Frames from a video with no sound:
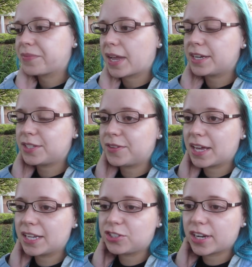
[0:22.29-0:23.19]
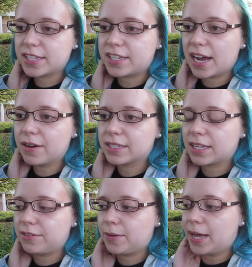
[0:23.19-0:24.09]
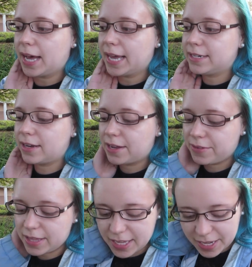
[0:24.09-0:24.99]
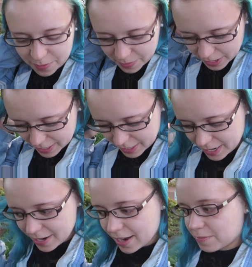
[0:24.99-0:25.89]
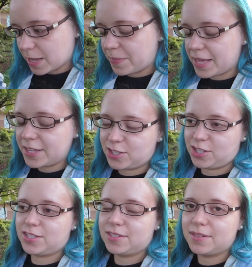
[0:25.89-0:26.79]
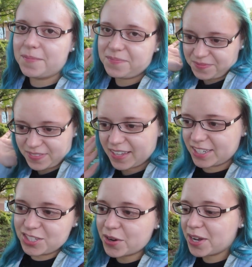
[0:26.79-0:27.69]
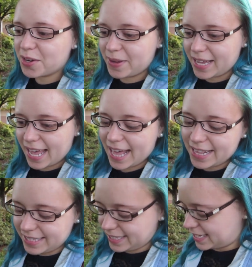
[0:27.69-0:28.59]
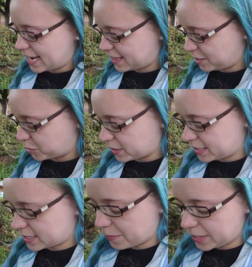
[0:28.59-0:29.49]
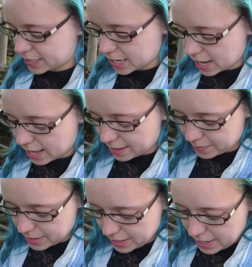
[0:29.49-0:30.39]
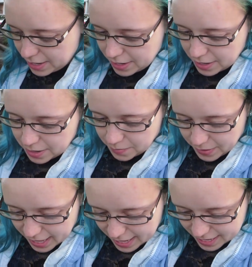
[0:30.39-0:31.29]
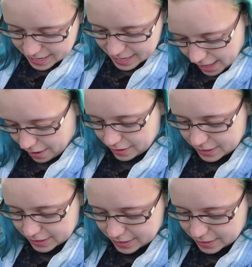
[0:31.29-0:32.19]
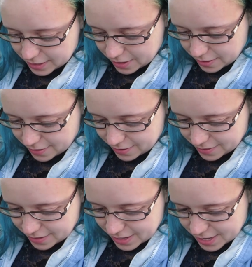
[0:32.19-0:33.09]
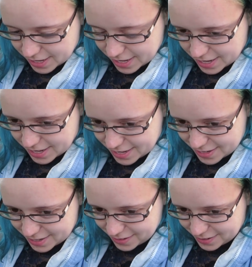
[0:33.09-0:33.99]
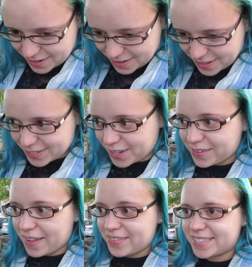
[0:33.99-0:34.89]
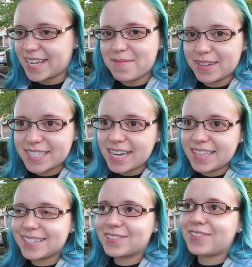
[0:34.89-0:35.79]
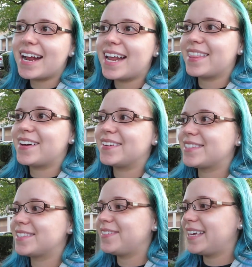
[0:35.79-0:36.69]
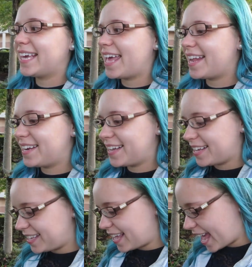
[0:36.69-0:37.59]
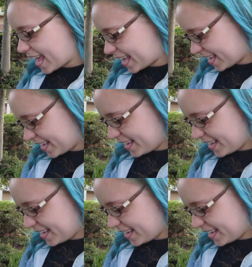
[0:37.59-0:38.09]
I just feel kind of stressed out because I feel behind on everything, but I'm like, Bales, just enjoy your weekend, take things one step at a time. But yeah, so uh, no, no, that's all I really have to say. I'm excited that it's Friday though. It's the weekend. Yay!